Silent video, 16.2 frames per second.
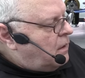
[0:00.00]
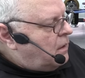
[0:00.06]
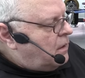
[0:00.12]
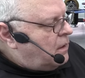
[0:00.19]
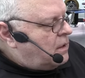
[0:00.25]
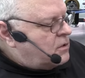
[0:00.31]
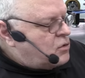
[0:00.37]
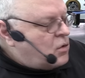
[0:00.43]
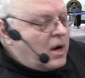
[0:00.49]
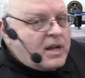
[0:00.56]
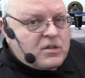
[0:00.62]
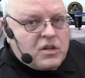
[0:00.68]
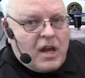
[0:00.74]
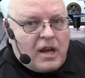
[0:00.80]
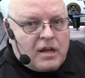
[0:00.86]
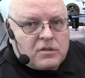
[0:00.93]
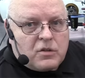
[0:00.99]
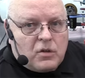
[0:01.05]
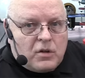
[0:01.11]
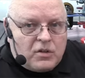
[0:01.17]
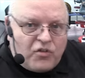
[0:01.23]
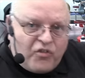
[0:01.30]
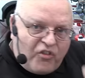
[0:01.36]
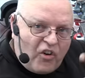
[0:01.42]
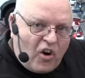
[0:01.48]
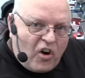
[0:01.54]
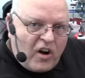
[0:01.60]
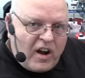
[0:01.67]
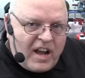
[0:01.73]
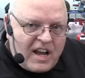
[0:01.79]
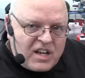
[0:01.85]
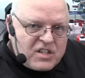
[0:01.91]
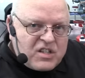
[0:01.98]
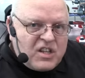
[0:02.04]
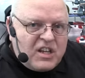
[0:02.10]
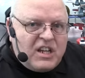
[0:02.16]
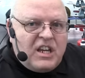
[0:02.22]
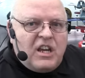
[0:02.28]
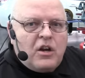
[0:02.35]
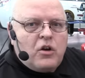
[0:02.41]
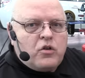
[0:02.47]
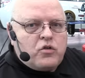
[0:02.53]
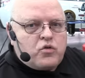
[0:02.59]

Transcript: uh, transaxle as far as the gear